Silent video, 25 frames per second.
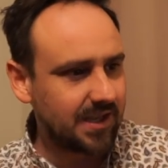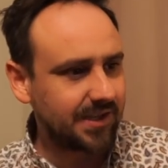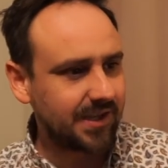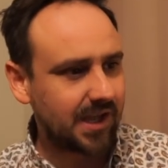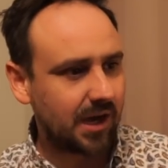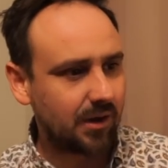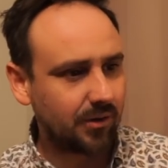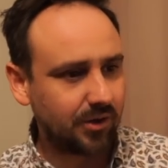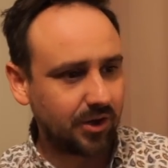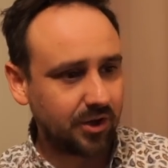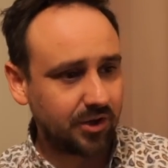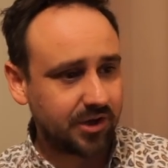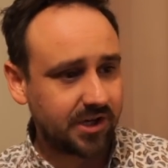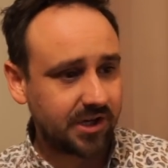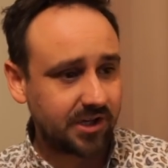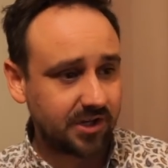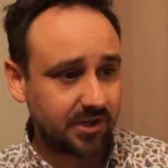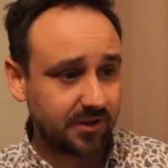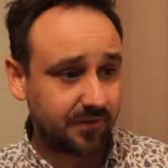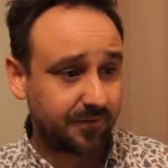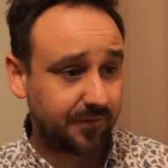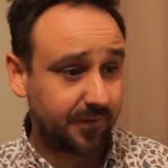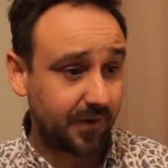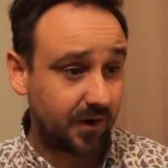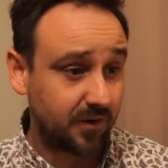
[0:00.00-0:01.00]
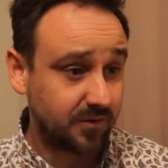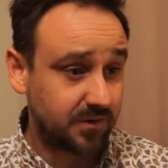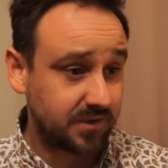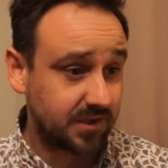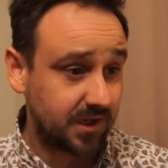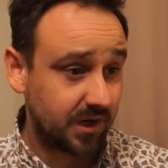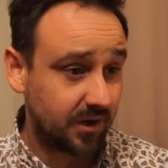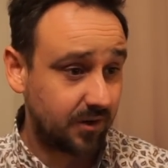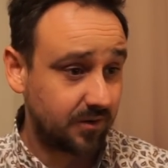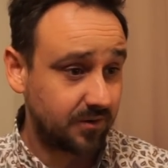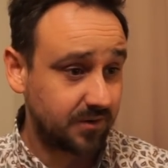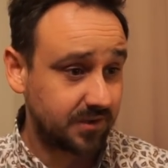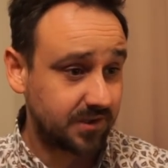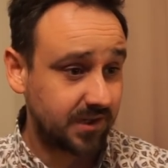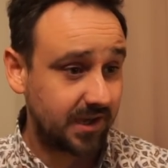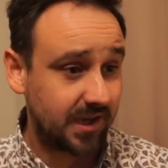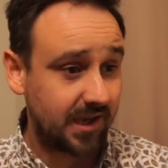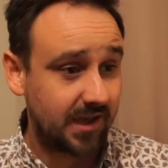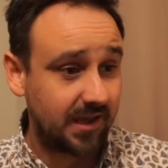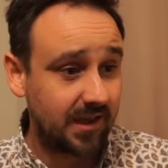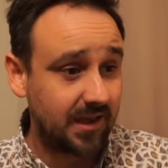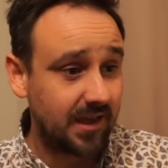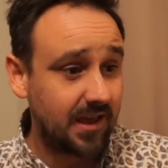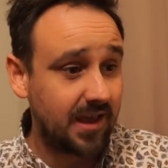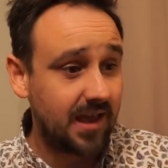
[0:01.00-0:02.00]
Now, looking at the photos,
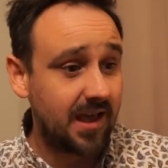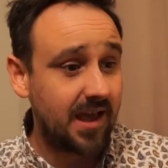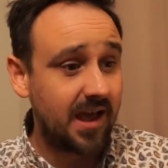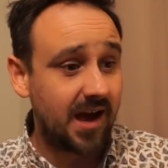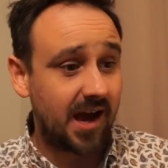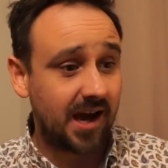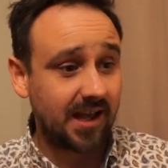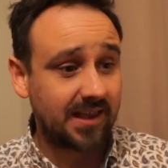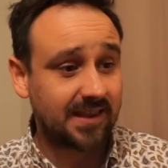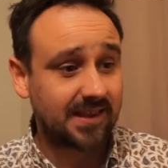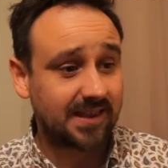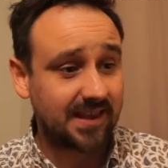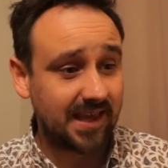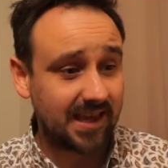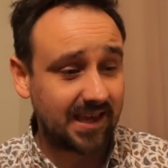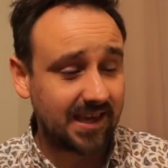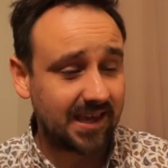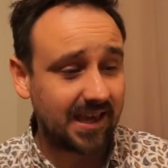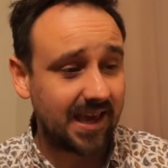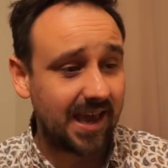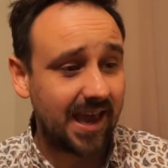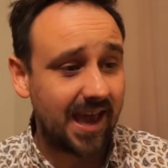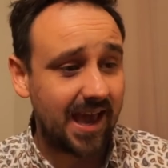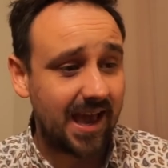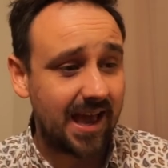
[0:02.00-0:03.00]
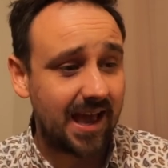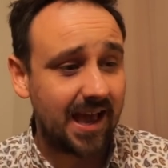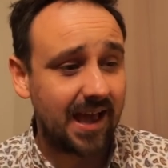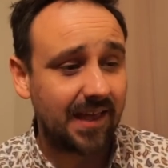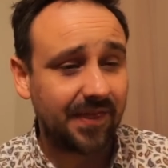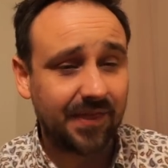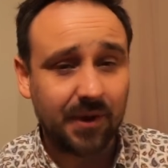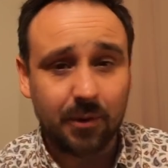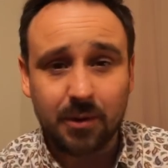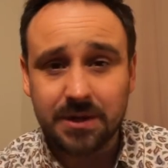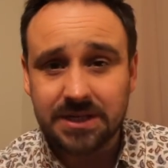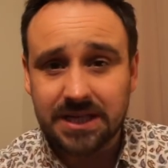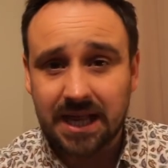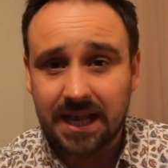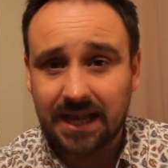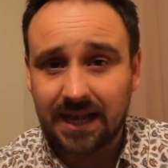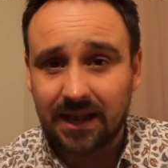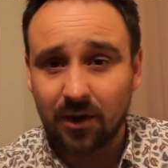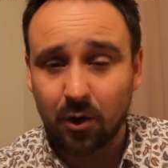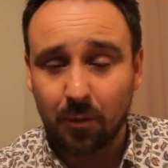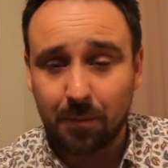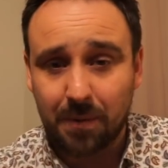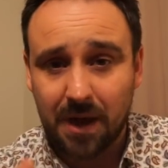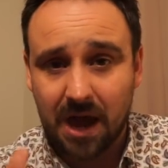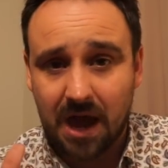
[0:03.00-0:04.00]
I think there was a
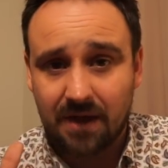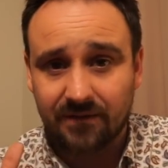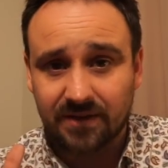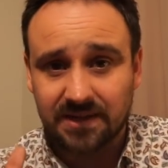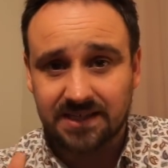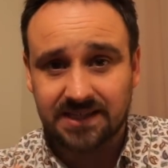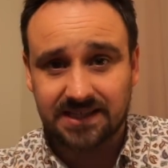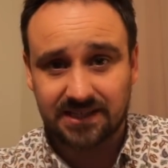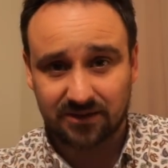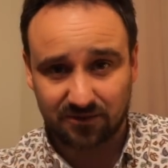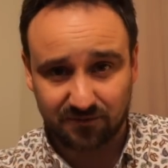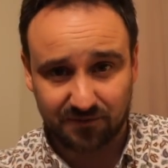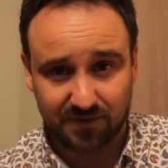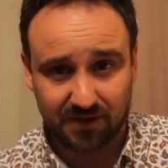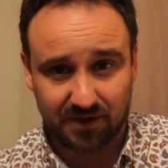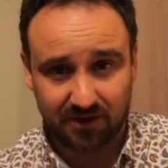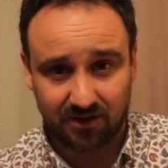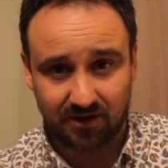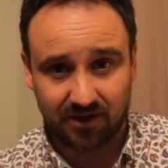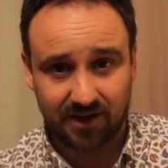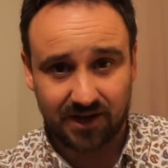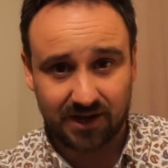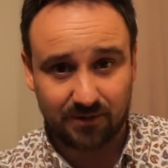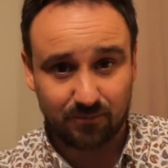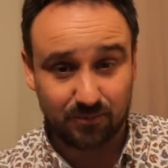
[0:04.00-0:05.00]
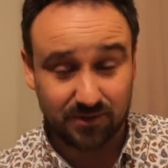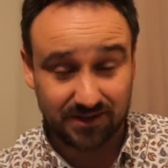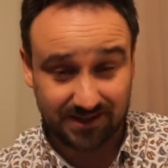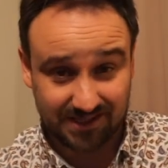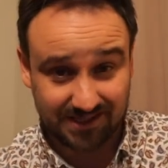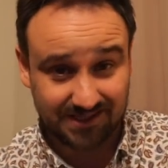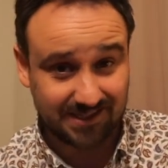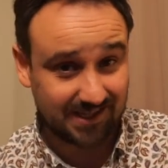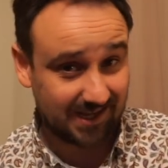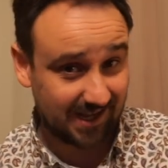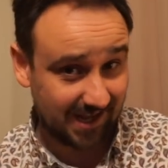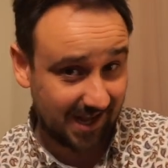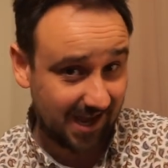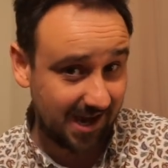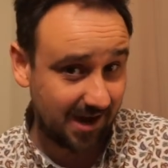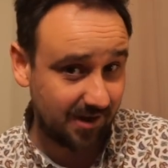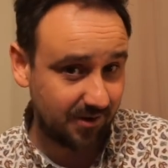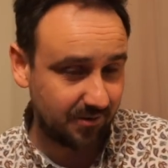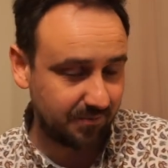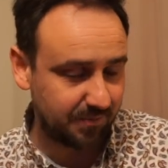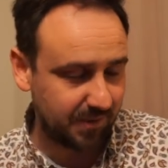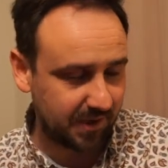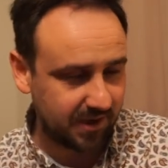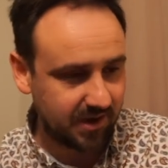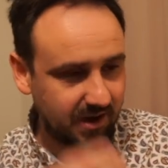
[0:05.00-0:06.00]
little bit of a silver lining with this
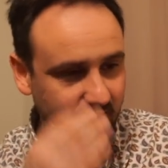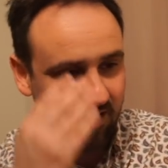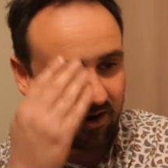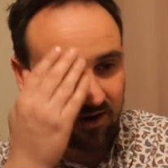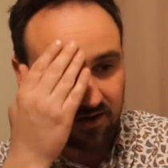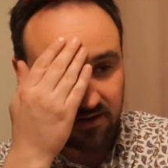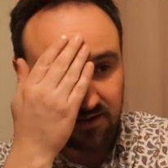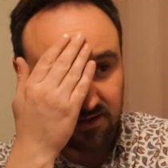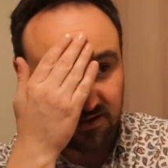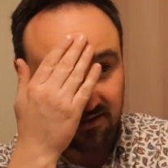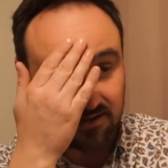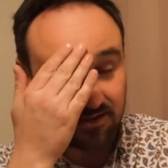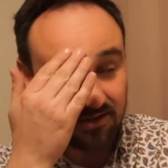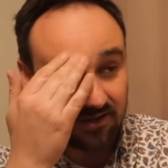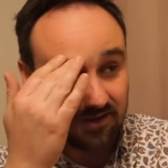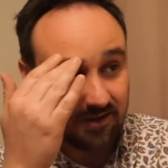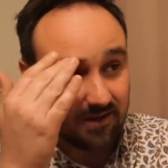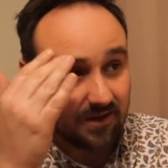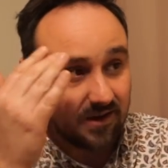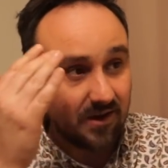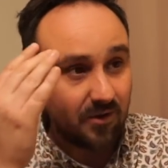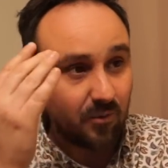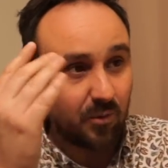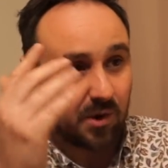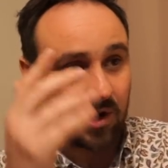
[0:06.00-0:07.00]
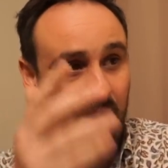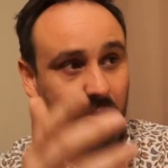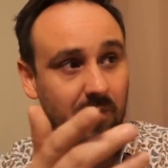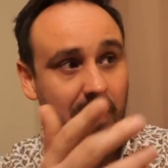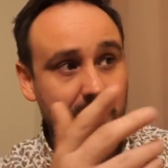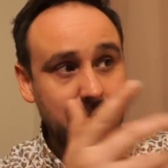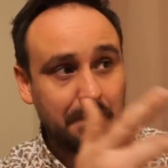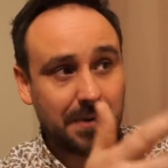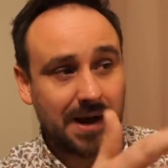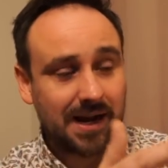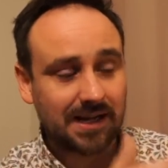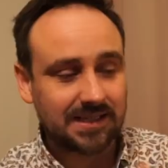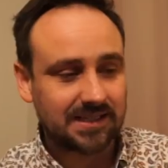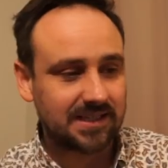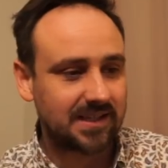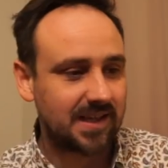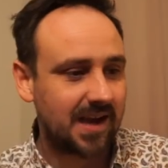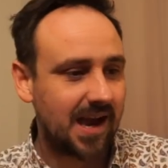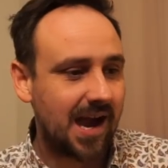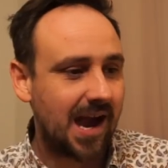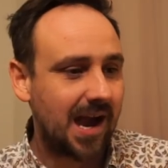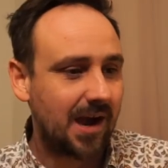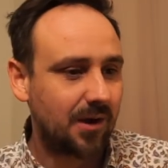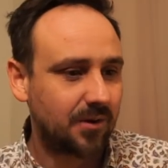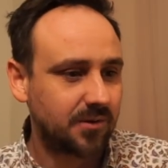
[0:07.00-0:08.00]
cloud because when I went back to
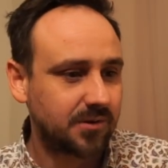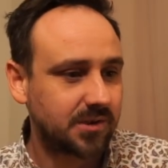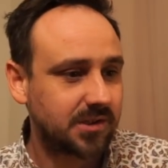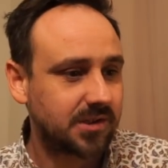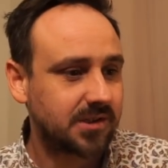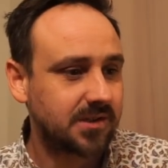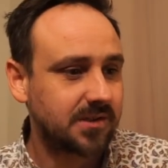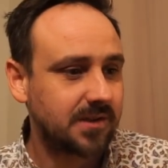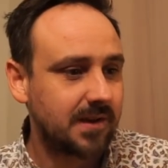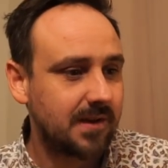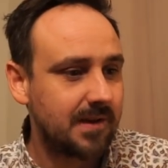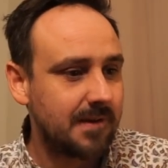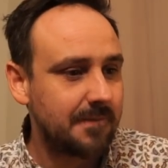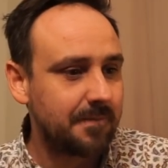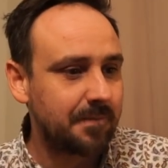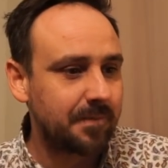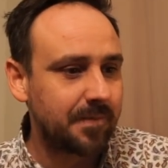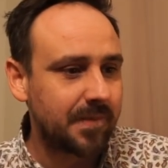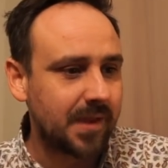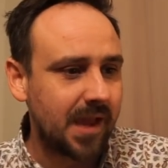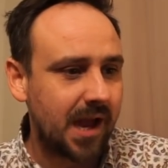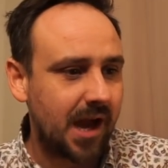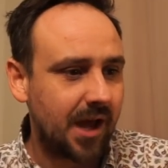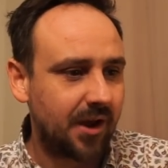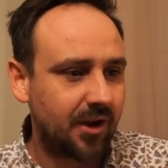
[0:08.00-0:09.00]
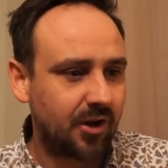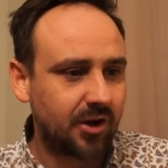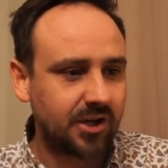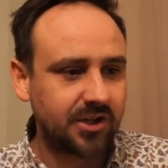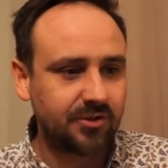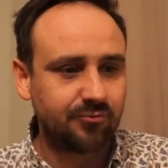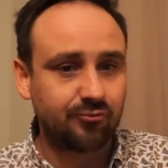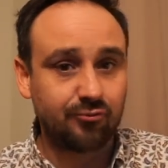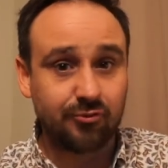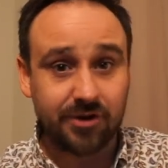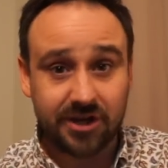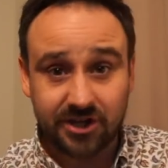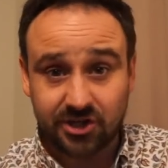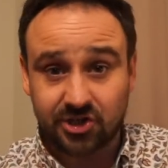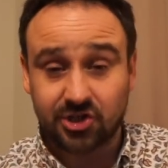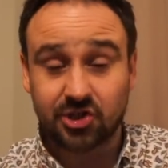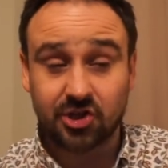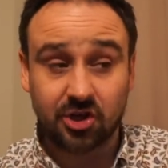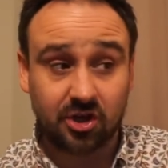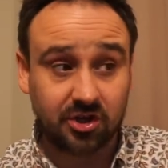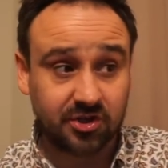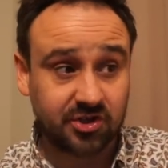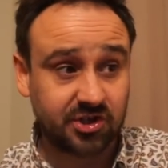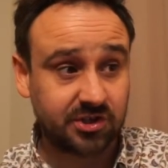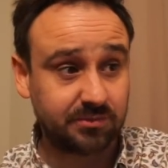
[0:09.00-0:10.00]
the house and I
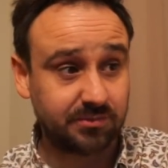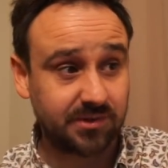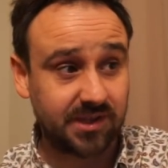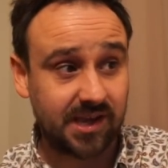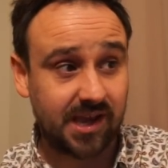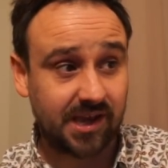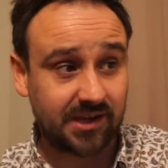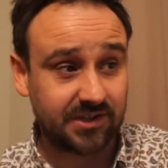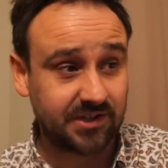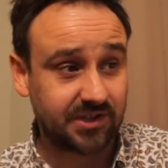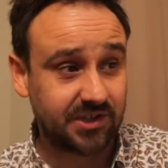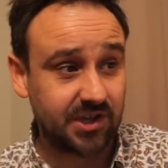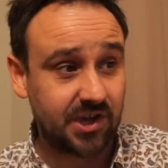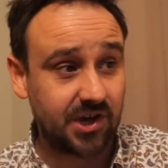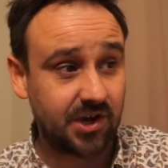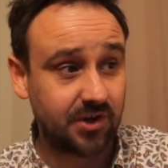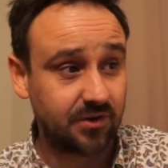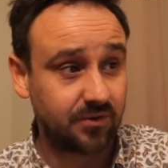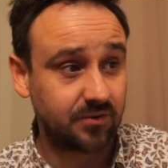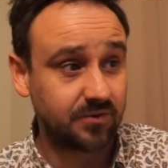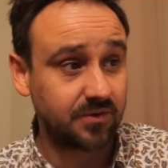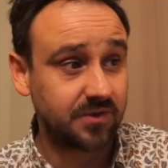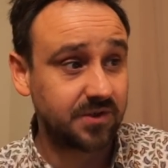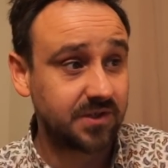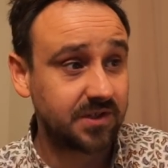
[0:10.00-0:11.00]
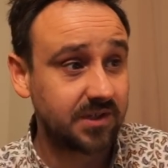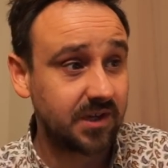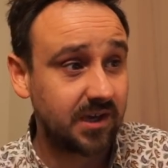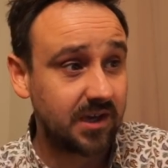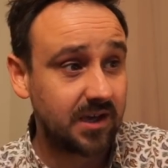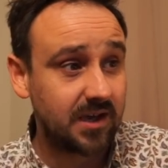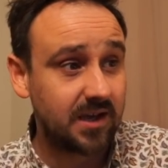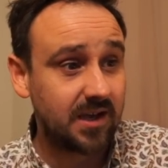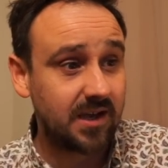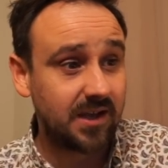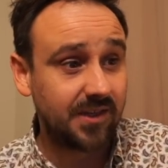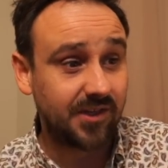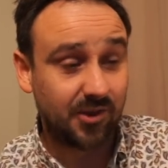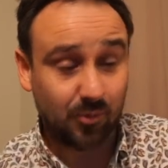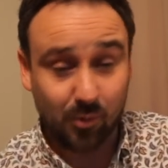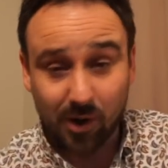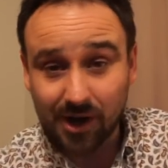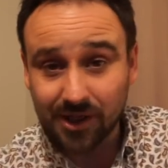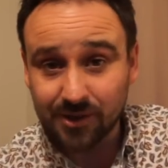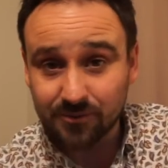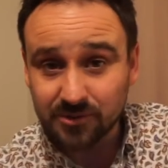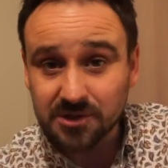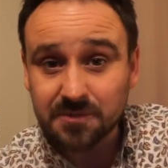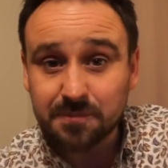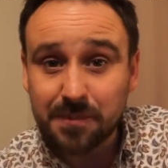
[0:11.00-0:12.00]
reshot some of the externals, the
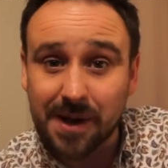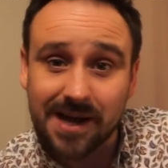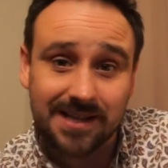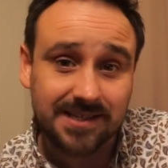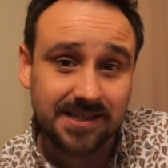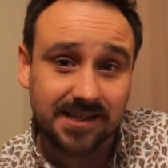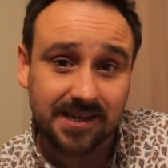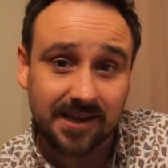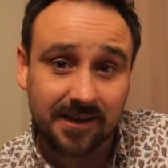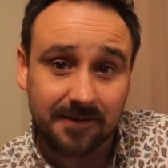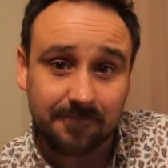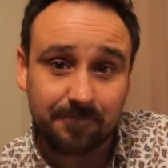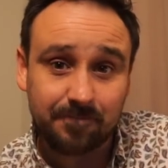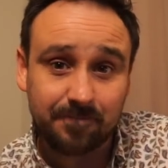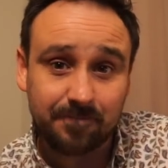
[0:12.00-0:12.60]
weather was better